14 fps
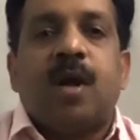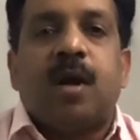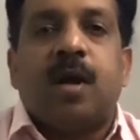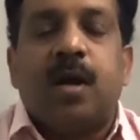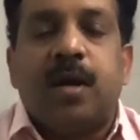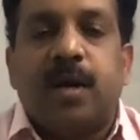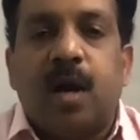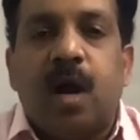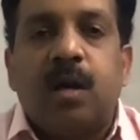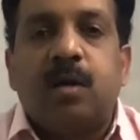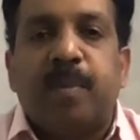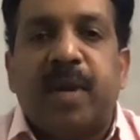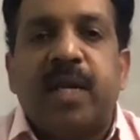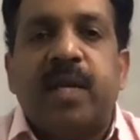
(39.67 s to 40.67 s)
uh,
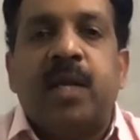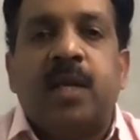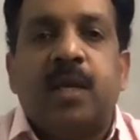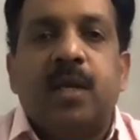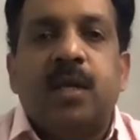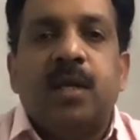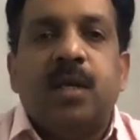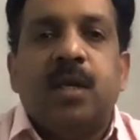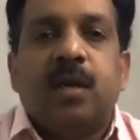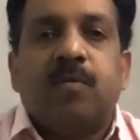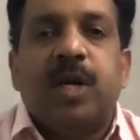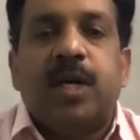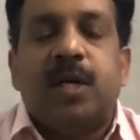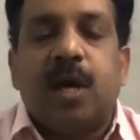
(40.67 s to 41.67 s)
not many
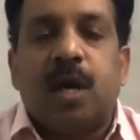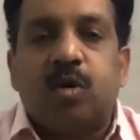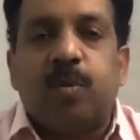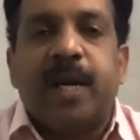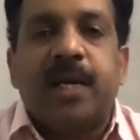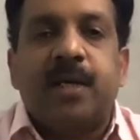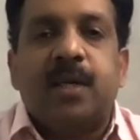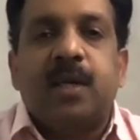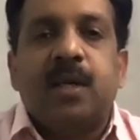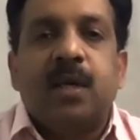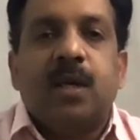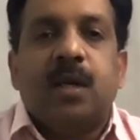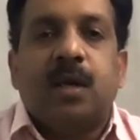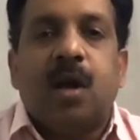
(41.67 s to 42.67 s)
will document
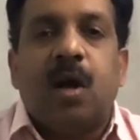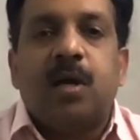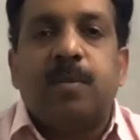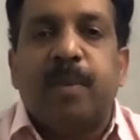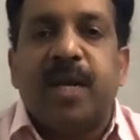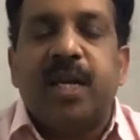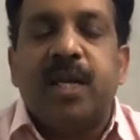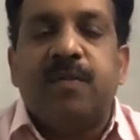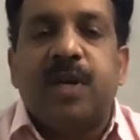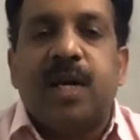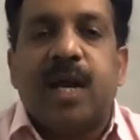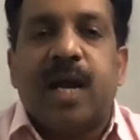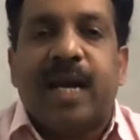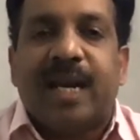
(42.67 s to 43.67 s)
not many
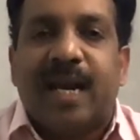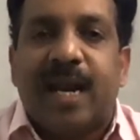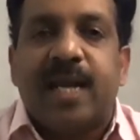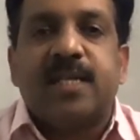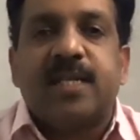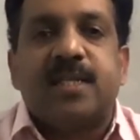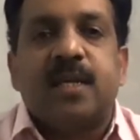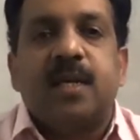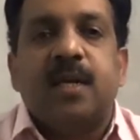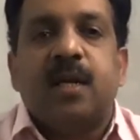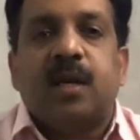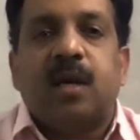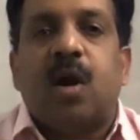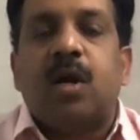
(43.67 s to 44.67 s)
will analyze
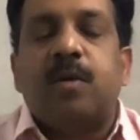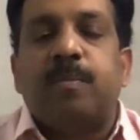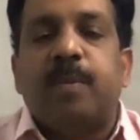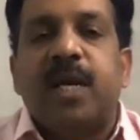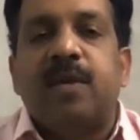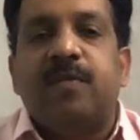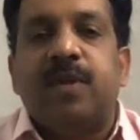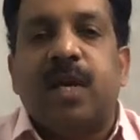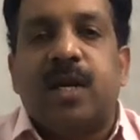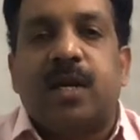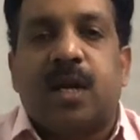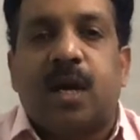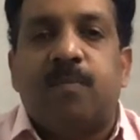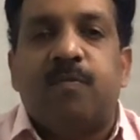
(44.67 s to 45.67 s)
not many will
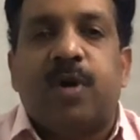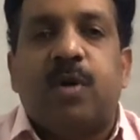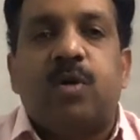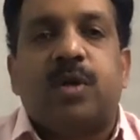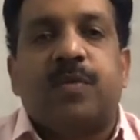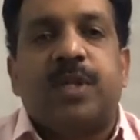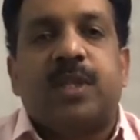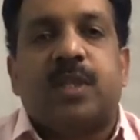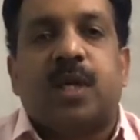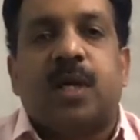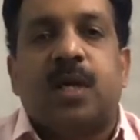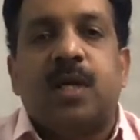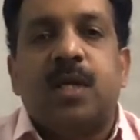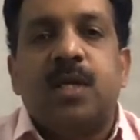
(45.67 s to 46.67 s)
come out with
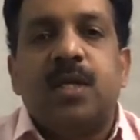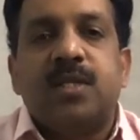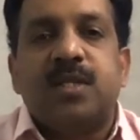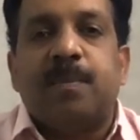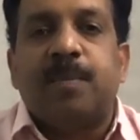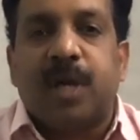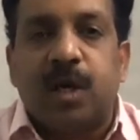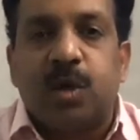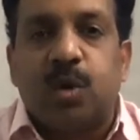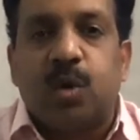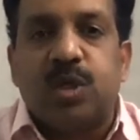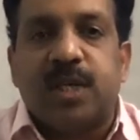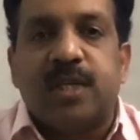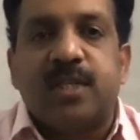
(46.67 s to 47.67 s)
uh, some
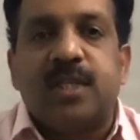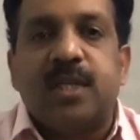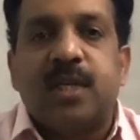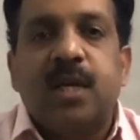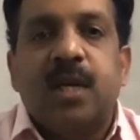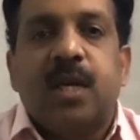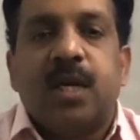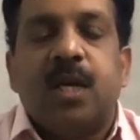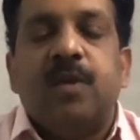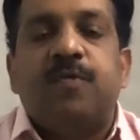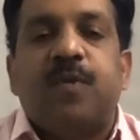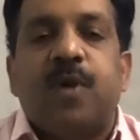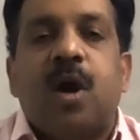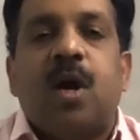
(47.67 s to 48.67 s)
conclusions
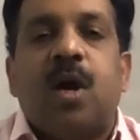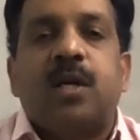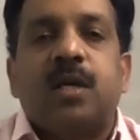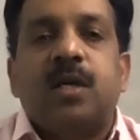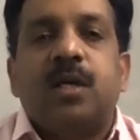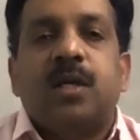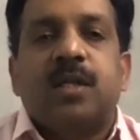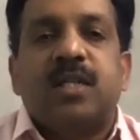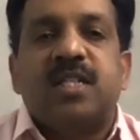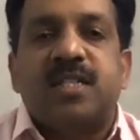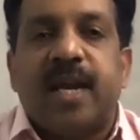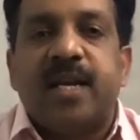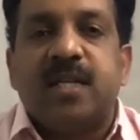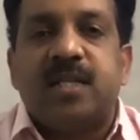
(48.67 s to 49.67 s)
if not the
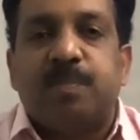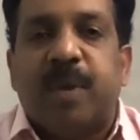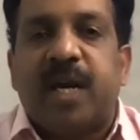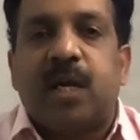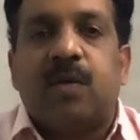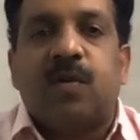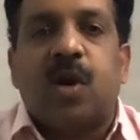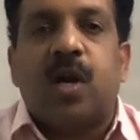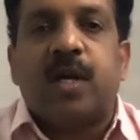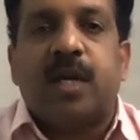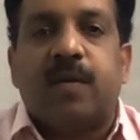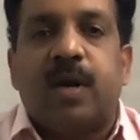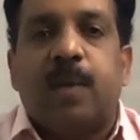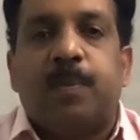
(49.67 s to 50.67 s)
science might have not
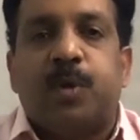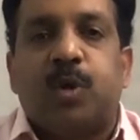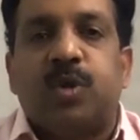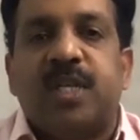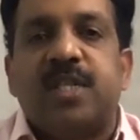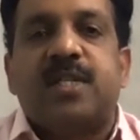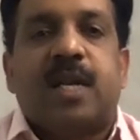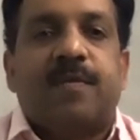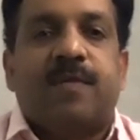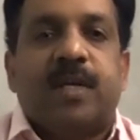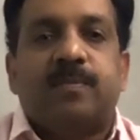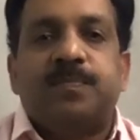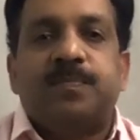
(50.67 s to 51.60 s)
developed to this level